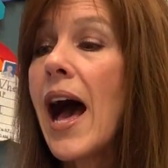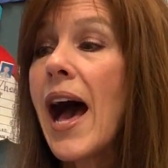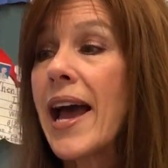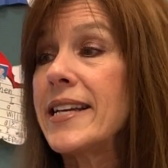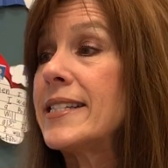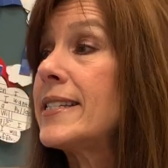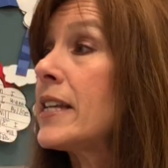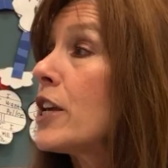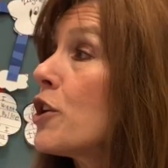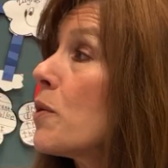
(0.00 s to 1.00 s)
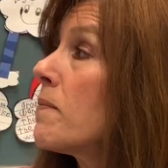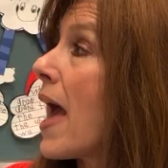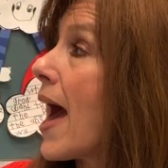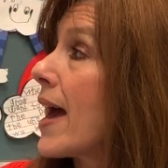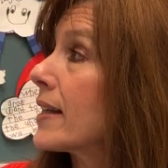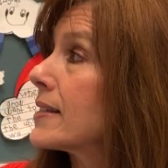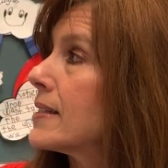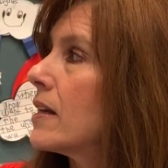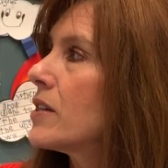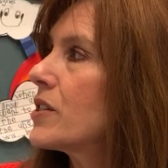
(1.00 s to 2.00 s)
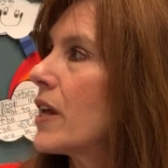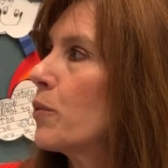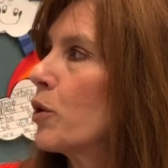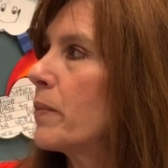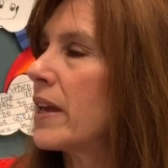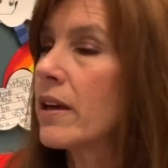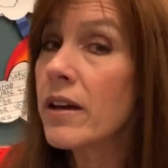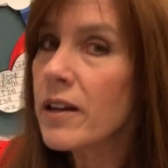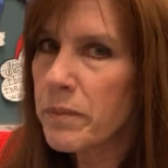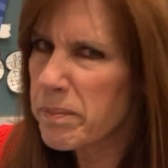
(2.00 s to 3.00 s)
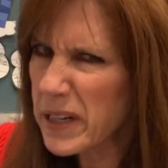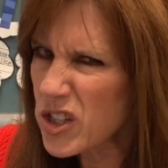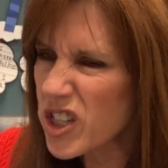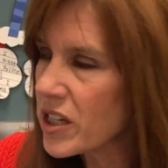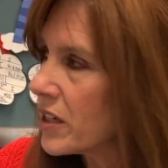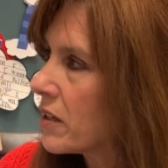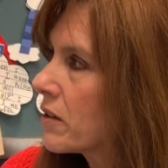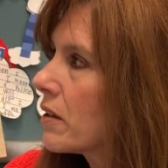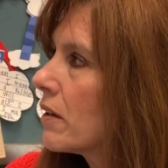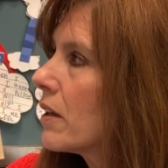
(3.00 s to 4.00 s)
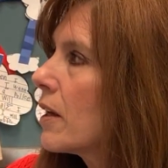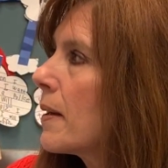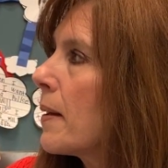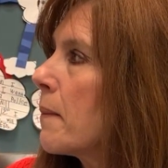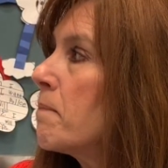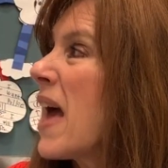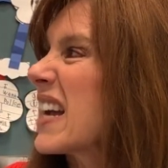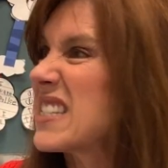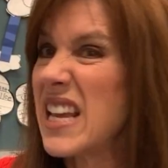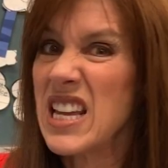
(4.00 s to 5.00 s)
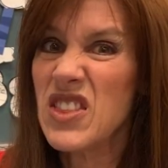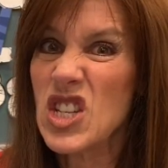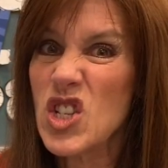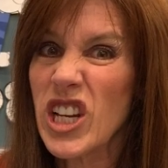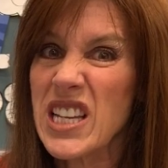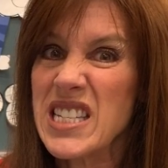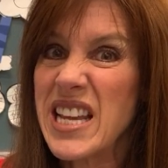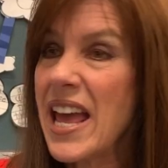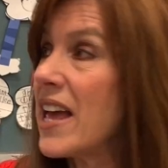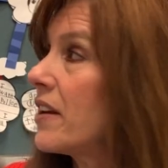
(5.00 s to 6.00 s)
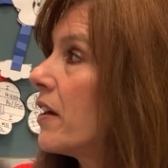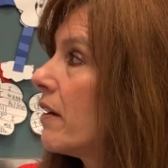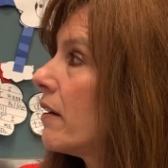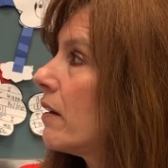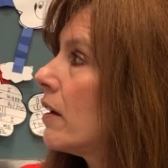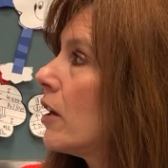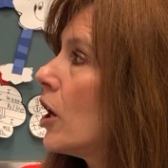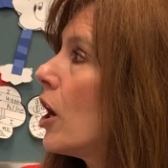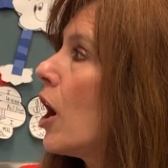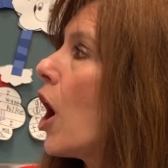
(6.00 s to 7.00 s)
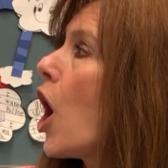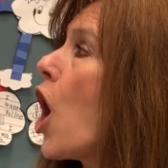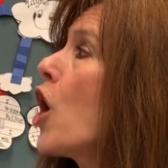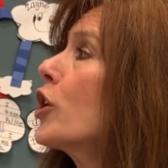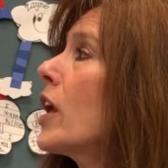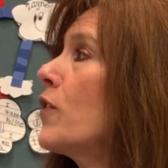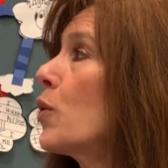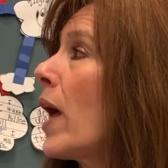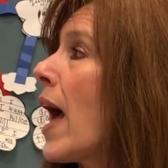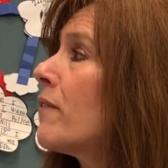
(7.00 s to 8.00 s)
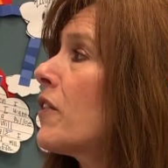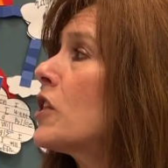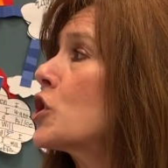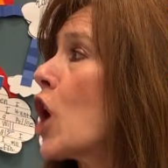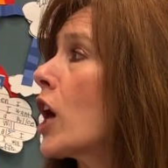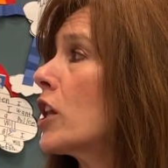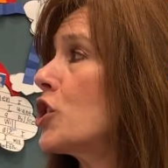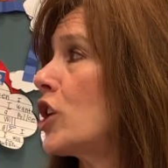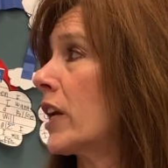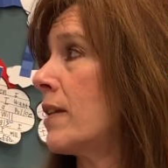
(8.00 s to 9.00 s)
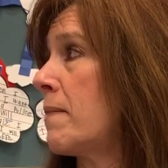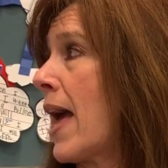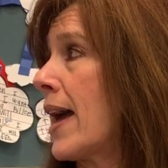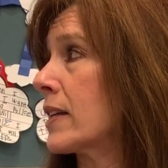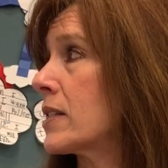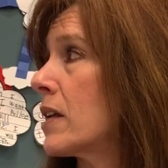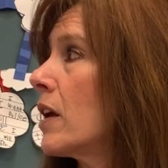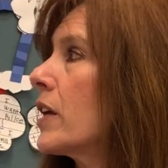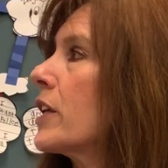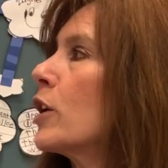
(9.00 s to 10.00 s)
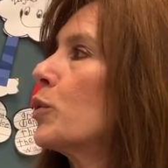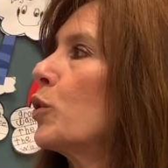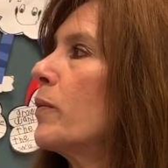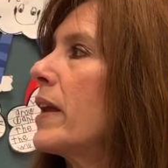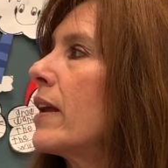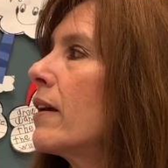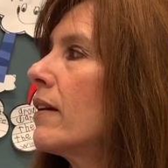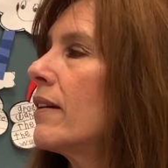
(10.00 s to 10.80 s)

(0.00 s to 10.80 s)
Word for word: I see you, Max, said Ruby, but she didn't. Max ate the chicken's head. I'll give you half of the chocolate chicken, Max, yelled Ruby.